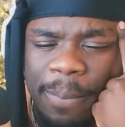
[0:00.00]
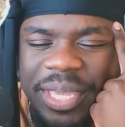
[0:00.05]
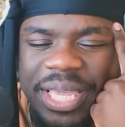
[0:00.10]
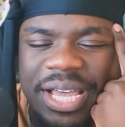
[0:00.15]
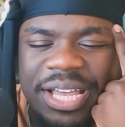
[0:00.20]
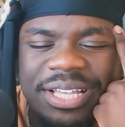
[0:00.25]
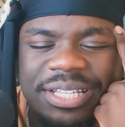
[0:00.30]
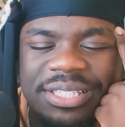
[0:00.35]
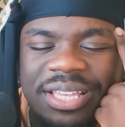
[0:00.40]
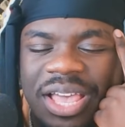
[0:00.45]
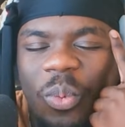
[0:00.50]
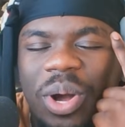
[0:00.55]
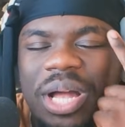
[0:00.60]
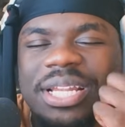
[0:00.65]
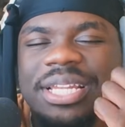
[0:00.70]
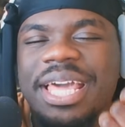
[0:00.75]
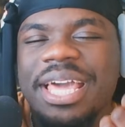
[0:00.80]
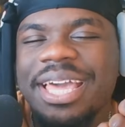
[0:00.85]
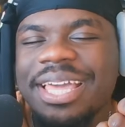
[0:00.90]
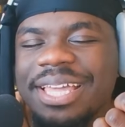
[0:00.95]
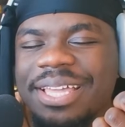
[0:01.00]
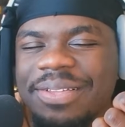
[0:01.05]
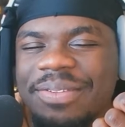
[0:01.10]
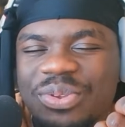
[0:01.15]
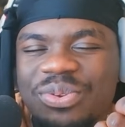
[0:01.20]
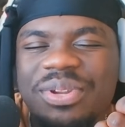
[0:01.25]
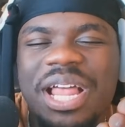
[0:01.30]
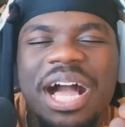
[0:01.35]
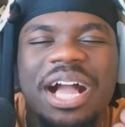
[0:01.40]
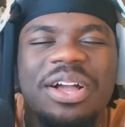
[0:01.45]
Because one day
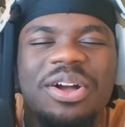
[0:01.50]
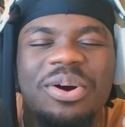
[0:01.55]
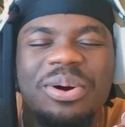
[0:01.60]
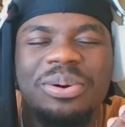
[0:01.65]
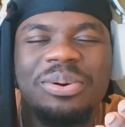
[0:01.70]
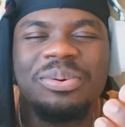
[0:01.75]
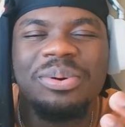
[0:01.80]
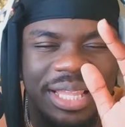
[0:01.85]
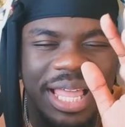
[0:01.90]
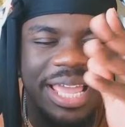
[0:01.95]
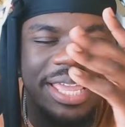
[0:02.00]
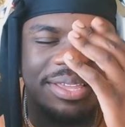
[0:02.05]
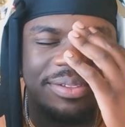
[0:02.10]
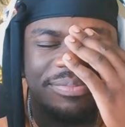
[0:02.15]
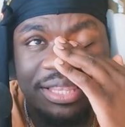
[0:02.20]
you're not gonna, like,